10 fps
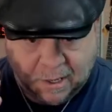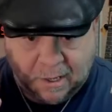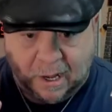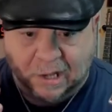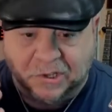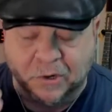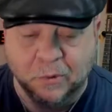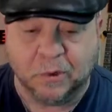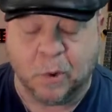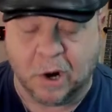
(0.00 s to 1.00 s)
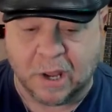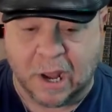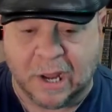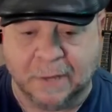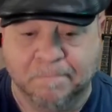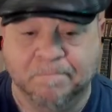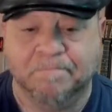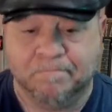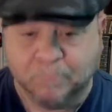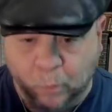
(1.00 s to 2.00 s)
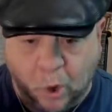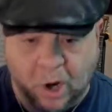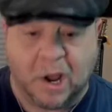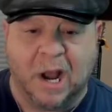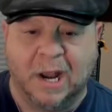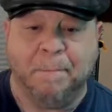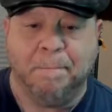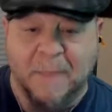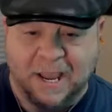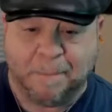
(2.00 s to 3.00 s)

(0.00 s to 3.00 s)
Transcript: a tune to work on it, make it